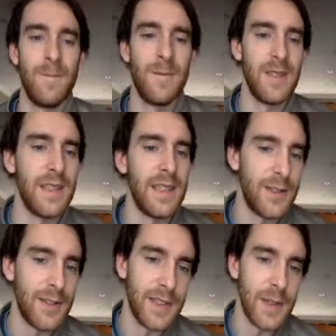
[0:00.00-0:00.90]
It's an
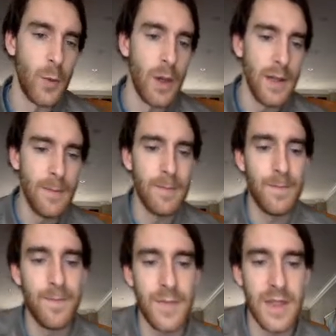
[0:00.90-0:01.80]
interesting one
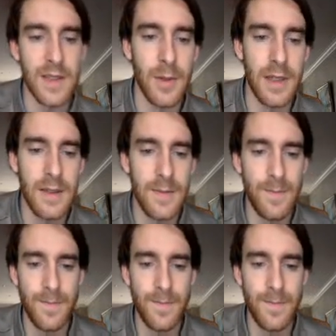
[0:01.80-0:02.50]
as well.